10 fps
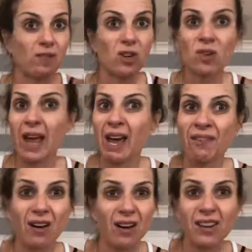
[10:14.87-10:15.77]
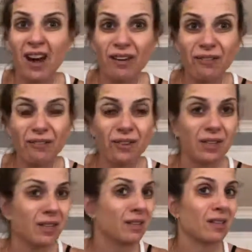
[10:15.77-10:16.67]
If you don't have enough,
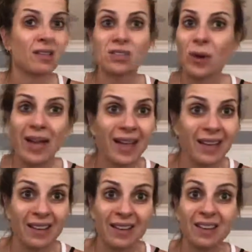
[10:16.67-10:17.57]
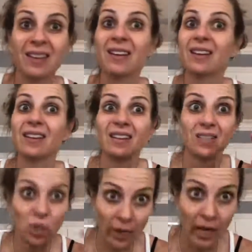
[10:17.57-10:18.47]
it's okay.
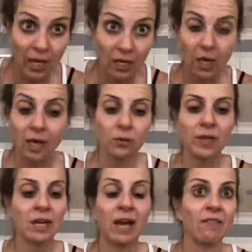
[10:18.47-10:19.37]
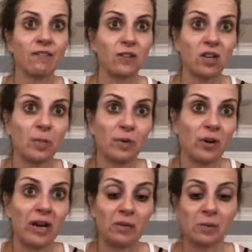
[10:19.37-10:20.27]
It's okay. I don't think I have a full cup
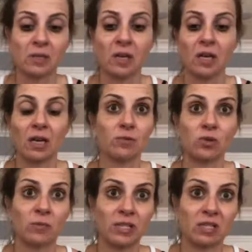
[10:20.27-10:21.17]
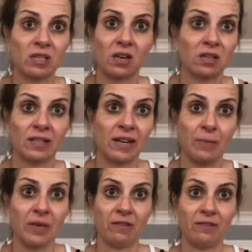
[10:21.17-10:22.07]
of grapes. And I'm sure my daughter did
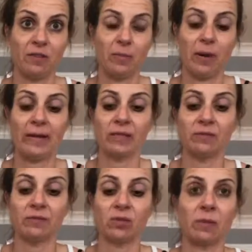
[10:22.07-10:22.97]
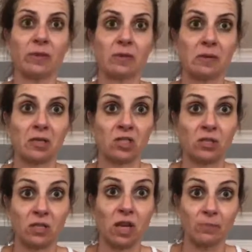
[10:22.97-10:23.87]
not pick a full pint of strawberries
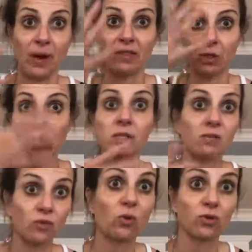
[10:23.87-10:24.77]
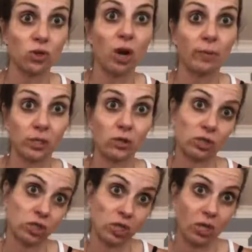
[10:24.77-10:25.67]
because by the looks of the strawberry
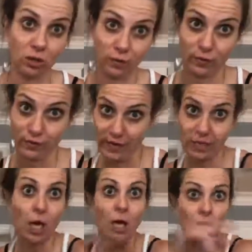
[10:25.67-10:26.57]
juice that she had all over her face.